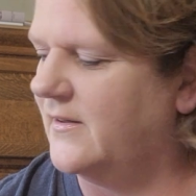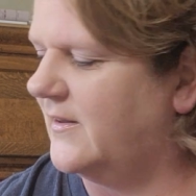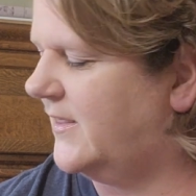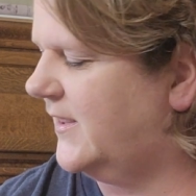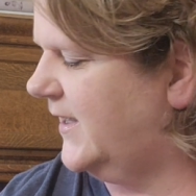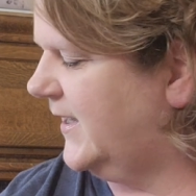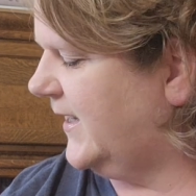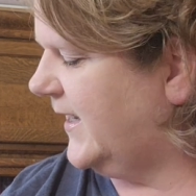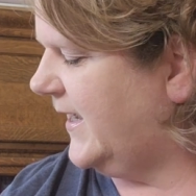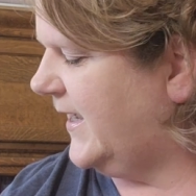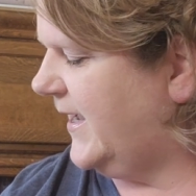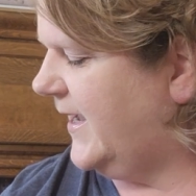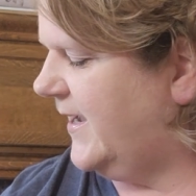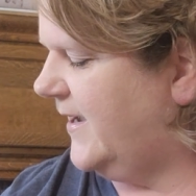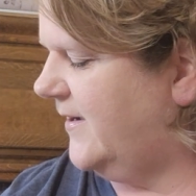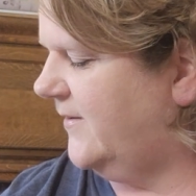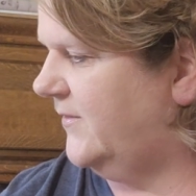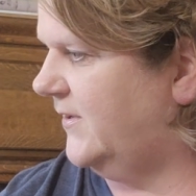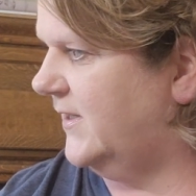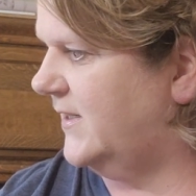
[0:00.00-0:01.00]
thing I
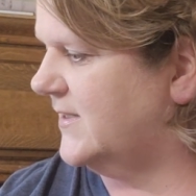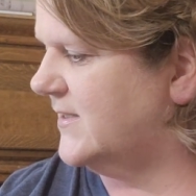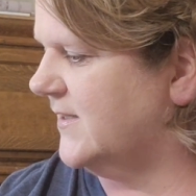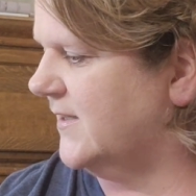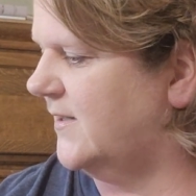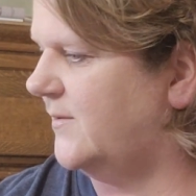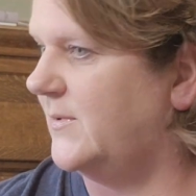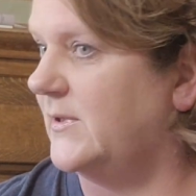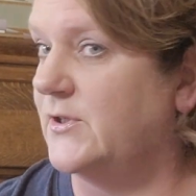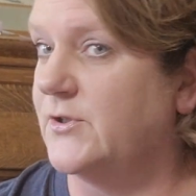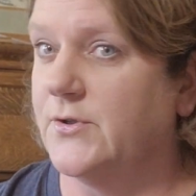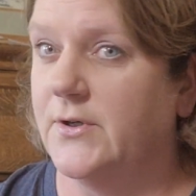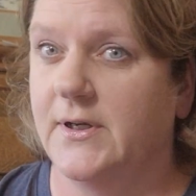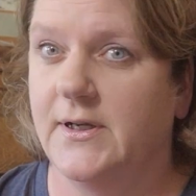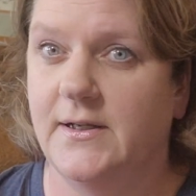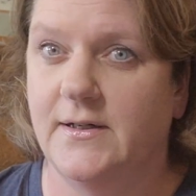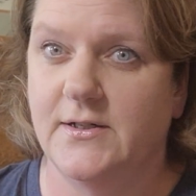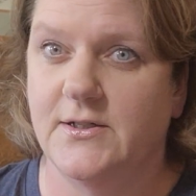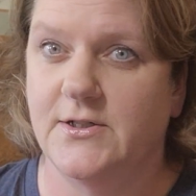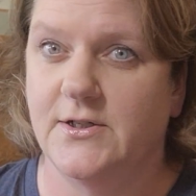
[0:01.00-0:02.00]
have, and it's going to be
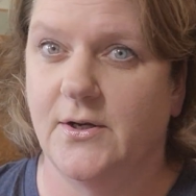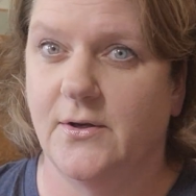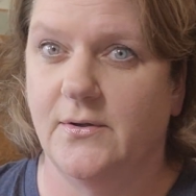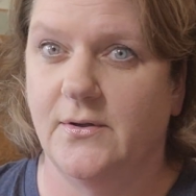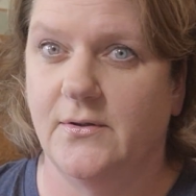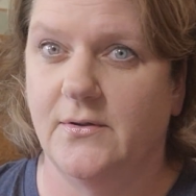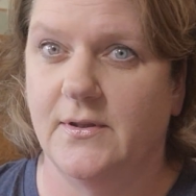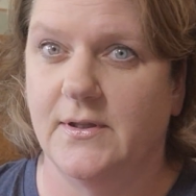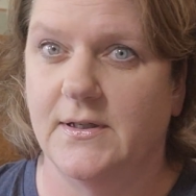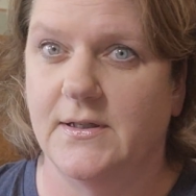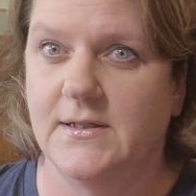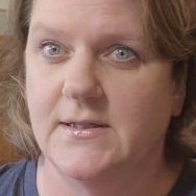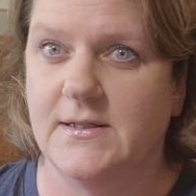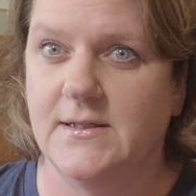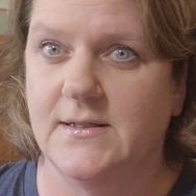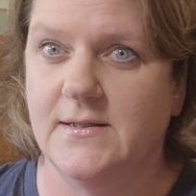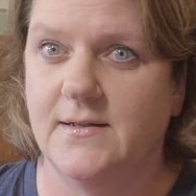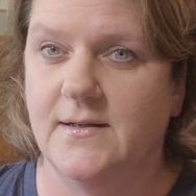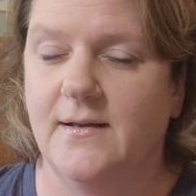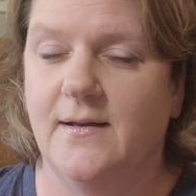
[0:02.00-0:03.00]
tricky to show you
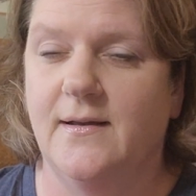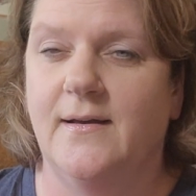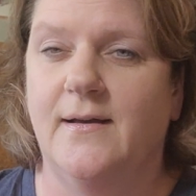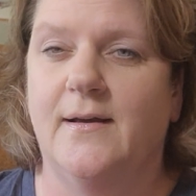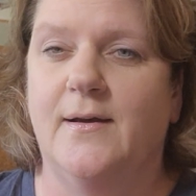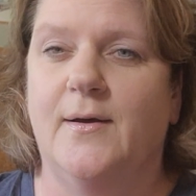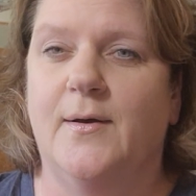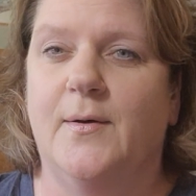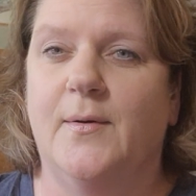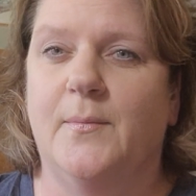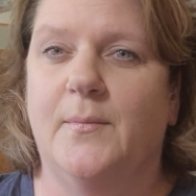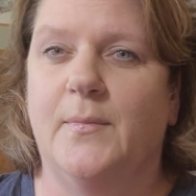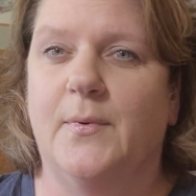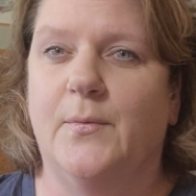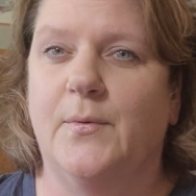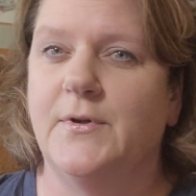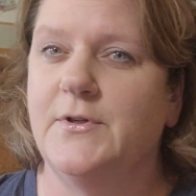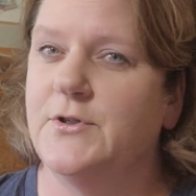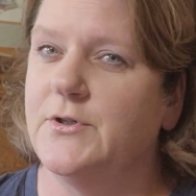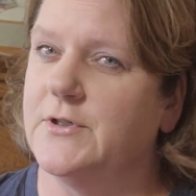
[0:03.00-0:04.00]
this, but
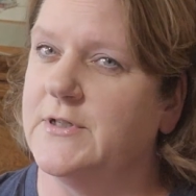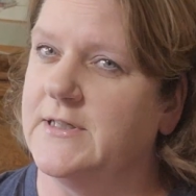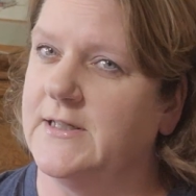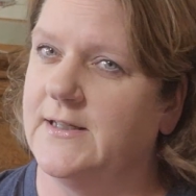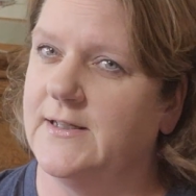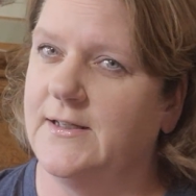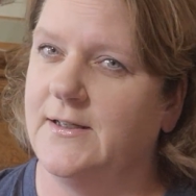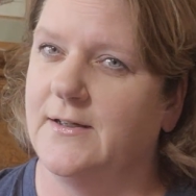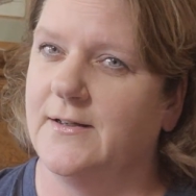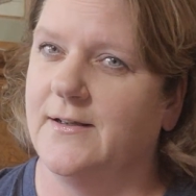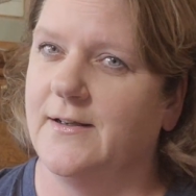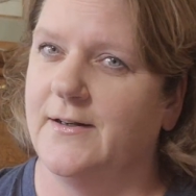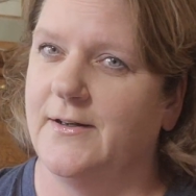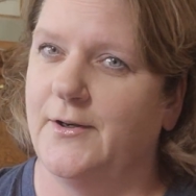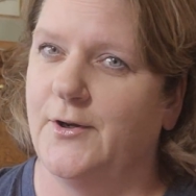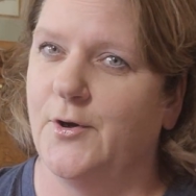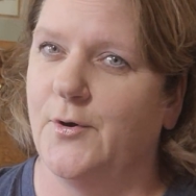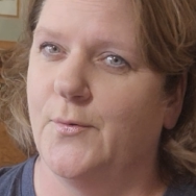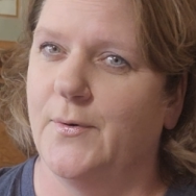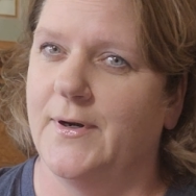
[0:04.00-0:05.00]
once you see it, you're going to
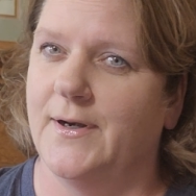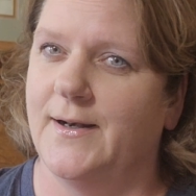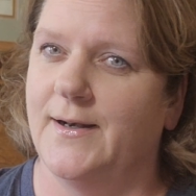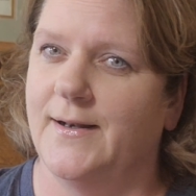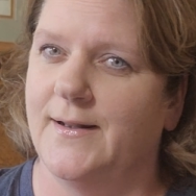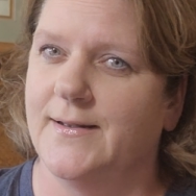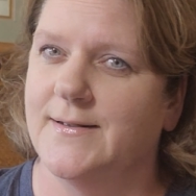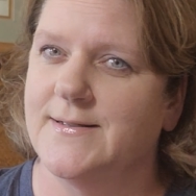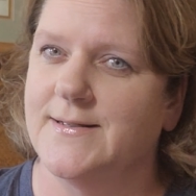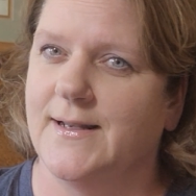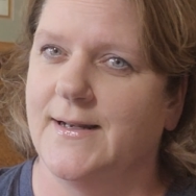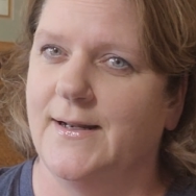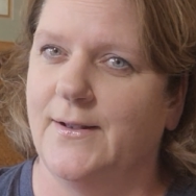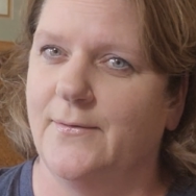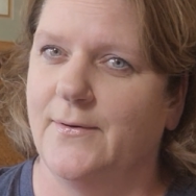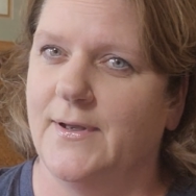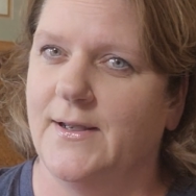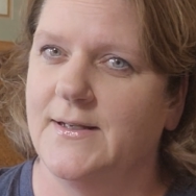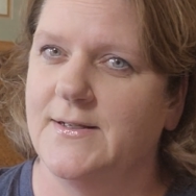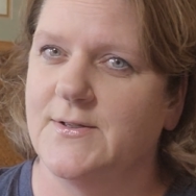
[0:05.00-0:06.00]
know what it is
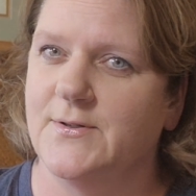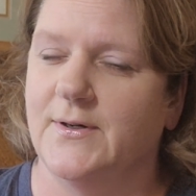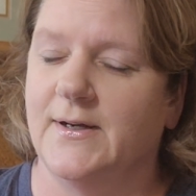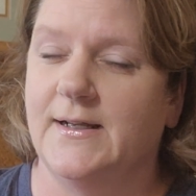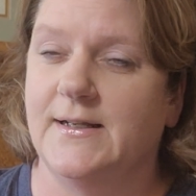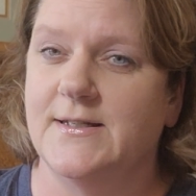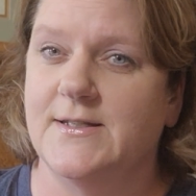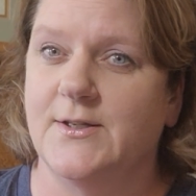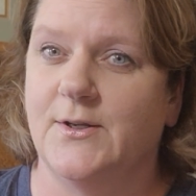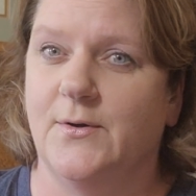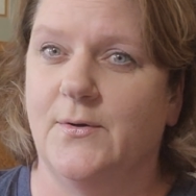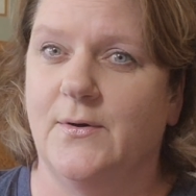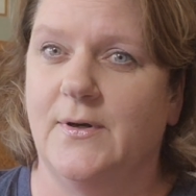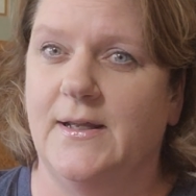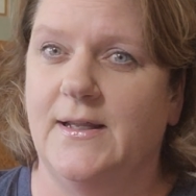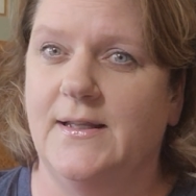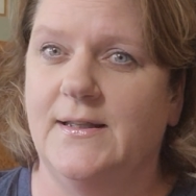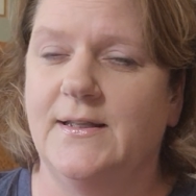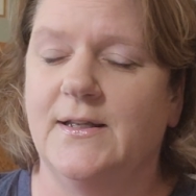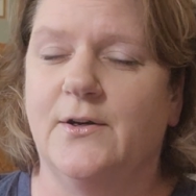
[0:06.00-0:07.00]
anyways, right? So
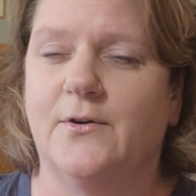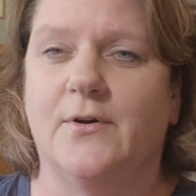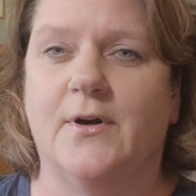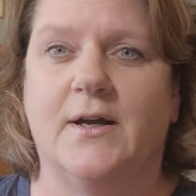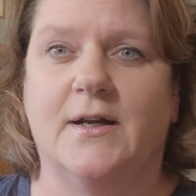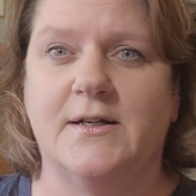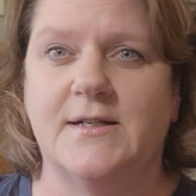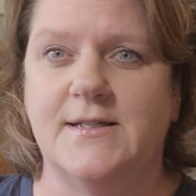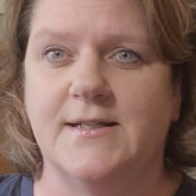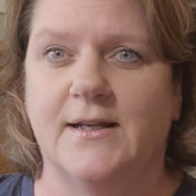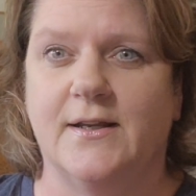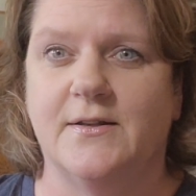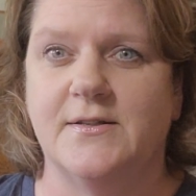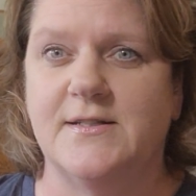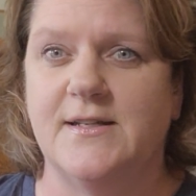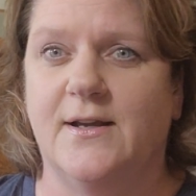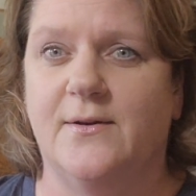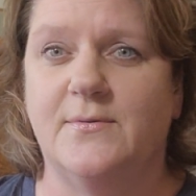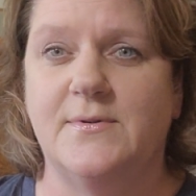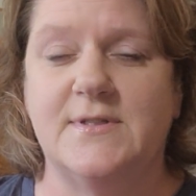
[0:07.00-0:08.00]
in the garage sales,
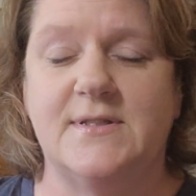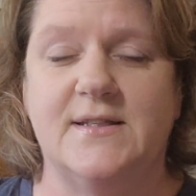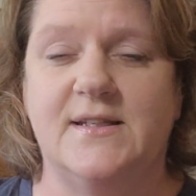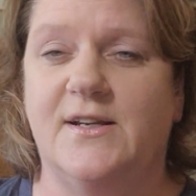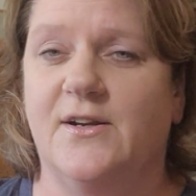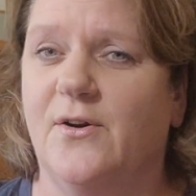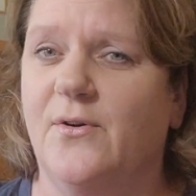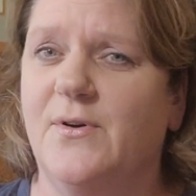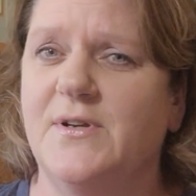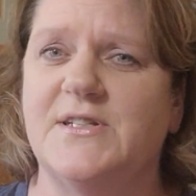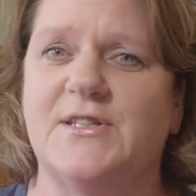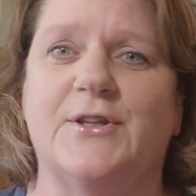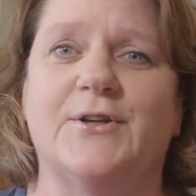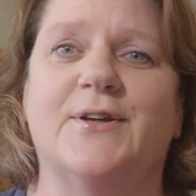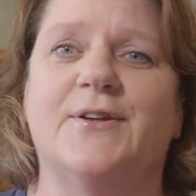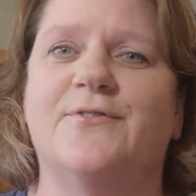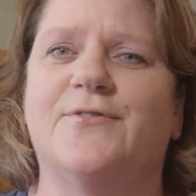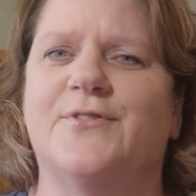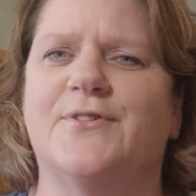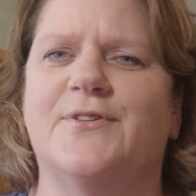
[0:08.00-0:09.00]
you're always
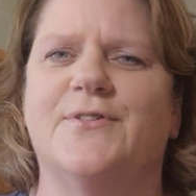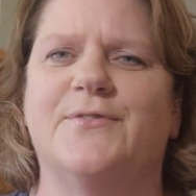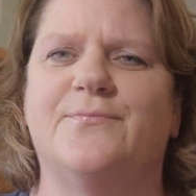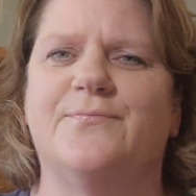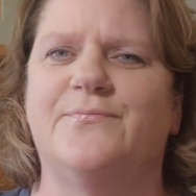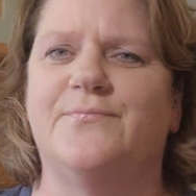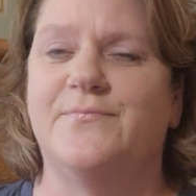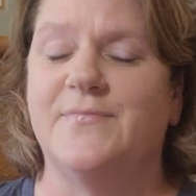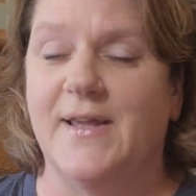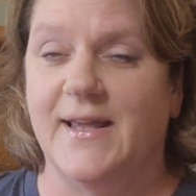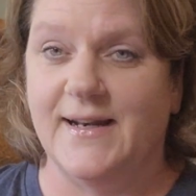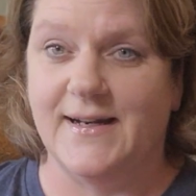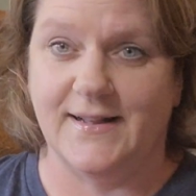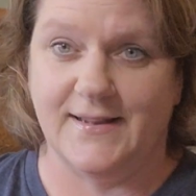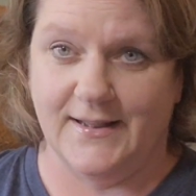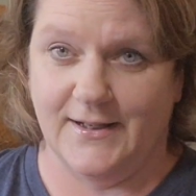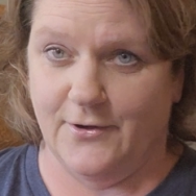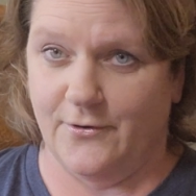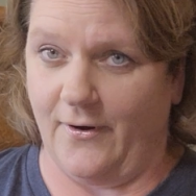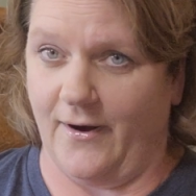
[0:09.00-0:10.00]
looking for
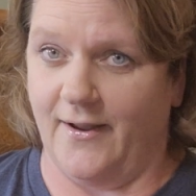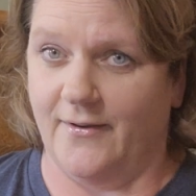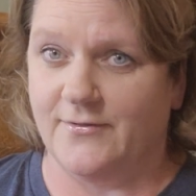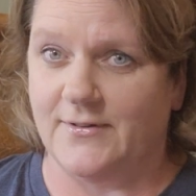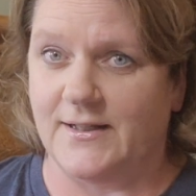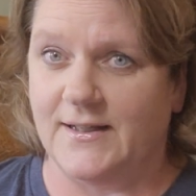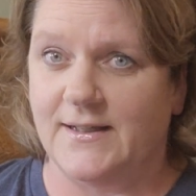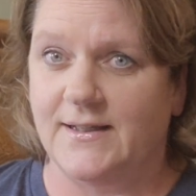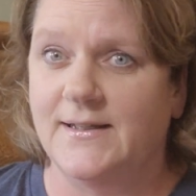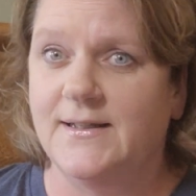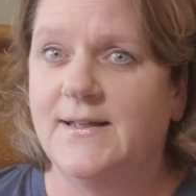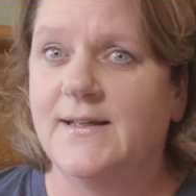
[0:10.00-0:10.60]
anything crafty.